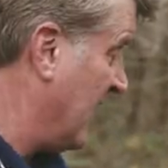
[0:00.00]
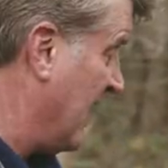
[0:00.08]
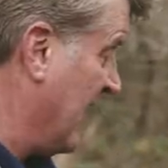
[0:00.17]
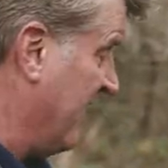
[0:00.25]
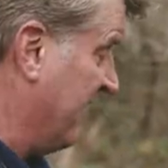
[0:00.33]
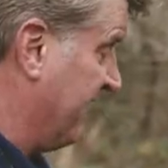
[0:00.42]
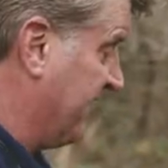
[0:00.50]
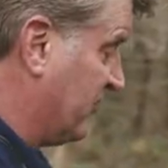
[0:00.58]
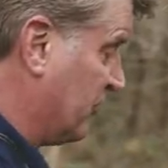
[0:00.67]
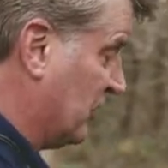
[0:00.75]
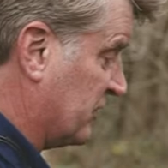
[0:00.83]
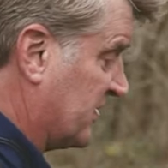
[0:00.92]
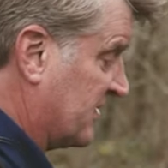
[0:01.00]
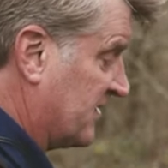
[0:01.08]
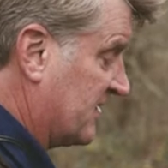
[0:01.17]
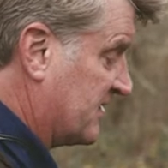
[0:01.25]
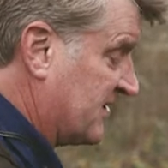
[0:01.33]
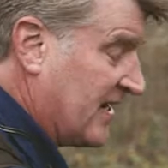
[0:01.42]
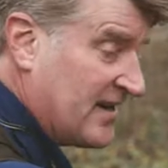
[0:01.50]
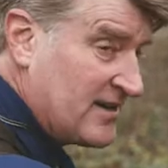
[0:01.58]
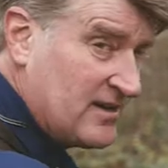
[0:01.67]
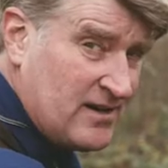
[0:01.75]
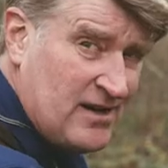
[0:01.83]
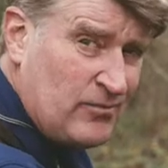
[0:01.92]
I have chosen to stay at
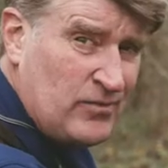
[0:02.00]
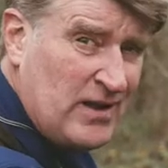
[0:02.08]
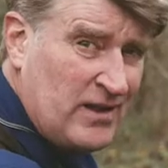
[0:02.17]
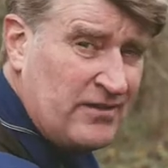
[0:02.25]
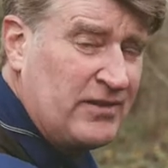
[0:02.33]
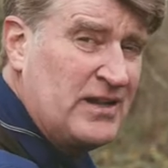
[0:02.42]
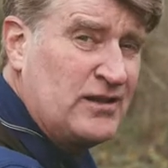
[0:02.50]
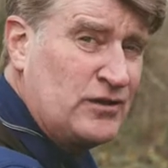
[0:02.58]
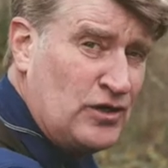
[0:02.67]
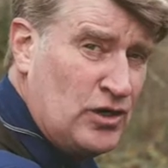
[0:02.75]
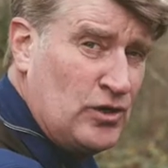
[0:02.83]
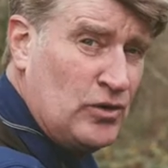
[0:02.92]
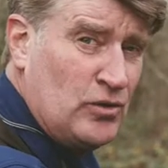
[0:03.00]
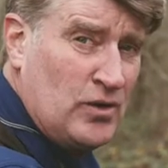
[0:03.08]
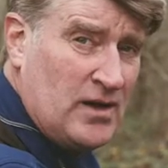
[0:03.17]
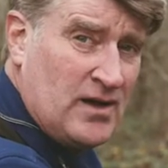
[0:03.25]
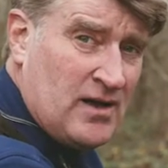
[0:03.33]
a, a, relatively low